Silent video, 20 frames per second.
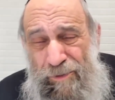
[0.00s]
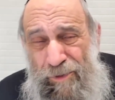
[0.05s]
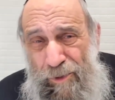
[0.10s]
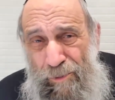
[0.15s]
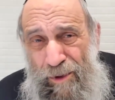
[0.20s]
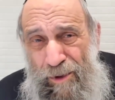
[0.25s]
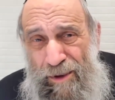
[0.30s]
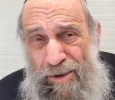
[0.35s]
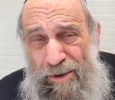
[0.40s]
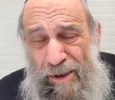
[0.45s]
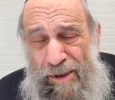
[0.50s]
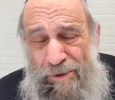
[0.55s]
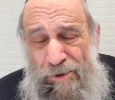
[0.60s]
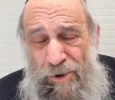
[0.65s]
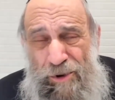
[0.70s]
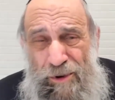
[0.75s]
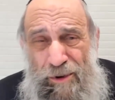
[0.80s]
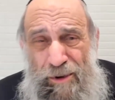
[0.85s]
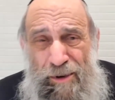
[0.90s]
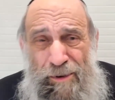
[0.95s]

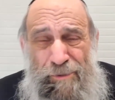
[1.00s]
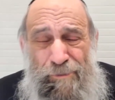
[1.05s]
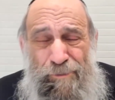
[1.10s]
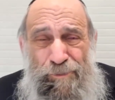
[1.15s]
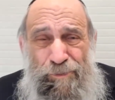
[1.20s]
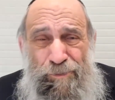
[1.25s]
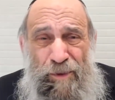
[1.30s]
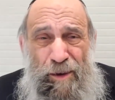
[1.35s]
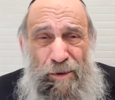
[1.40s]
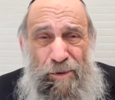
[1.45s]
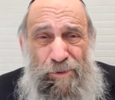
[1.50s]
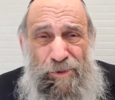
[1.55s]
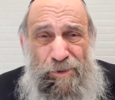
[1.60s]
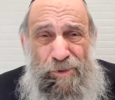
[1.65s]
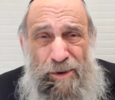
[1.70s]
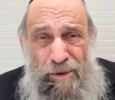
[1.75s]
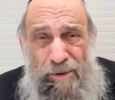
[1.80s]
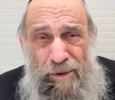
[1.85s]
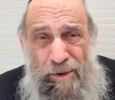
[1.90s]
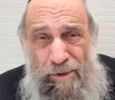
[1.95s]
fermentation of
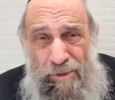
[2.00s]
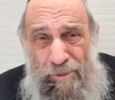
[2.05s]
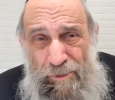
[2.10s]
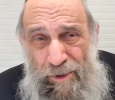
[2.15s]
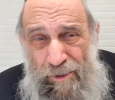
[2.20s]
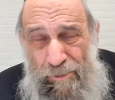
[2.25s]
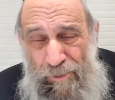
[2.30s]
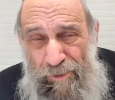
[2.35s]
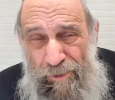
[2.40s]
the